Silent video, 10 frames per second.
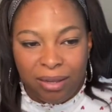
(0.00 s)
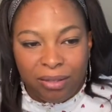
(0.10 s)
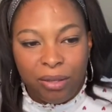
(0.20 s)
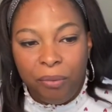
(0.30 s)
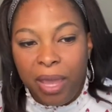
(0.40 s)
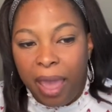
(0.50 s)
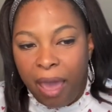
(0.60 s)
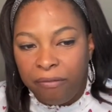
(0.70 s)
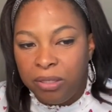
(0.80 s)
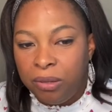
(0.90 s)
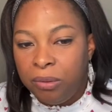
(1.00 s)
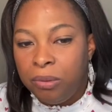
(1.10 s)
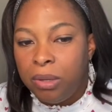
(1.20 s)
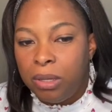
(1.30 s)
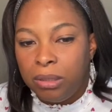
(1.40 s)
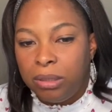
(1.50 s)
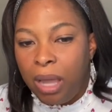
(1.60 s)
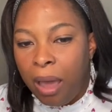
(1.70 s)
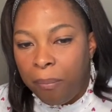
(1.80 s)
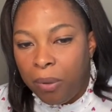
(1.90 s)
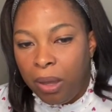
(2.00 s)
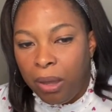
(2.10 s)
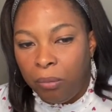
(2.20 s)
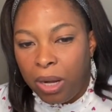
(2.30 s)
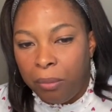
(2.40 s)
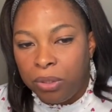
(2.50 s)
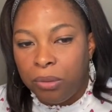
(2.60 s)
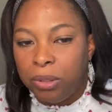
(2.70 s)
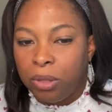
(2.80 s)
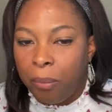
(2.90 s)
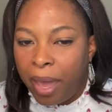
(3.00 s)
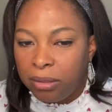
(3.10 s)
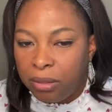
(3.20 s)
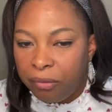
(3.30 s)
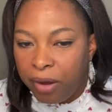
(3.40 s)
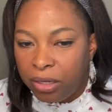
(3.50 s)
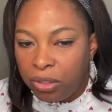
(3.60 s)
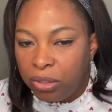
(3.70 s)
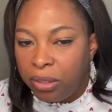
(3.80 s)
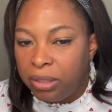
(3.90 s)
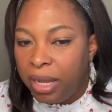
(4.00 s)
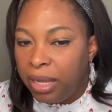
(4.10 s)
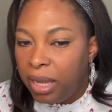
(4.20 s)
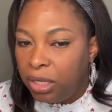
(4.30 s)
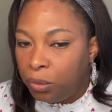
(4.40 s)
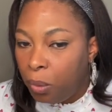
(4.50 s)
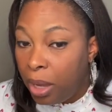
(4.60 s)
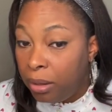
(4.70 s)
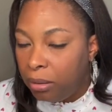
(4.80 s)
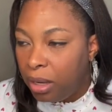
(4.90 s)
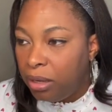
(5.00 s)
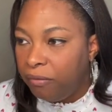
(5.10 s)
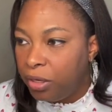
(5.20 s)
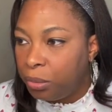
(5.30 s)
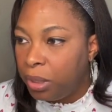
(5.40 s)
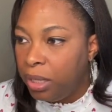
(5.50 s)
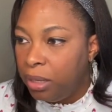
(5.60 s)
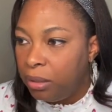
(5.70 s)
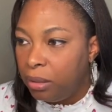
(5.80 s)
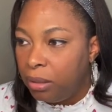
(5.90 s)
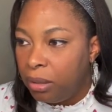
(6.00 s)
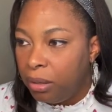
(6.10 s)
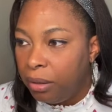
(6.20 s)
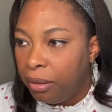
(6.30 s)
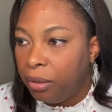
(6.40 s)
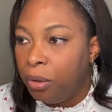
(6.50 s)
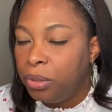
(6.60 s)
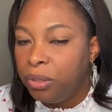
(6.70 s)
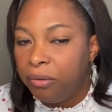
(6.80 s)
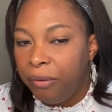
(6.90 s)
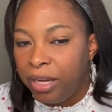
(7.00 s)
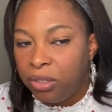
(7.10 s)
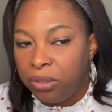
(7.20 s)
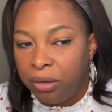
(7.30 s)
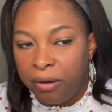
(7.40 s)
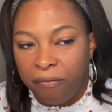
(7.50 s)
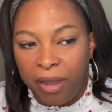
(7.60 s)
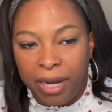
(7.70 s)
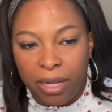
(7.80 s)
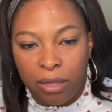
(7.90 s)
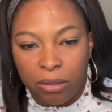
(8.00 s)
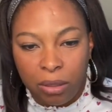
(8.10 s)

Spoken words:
So we have to stop. And what I would do is go back to the register, take each one individually, go to the register and find it.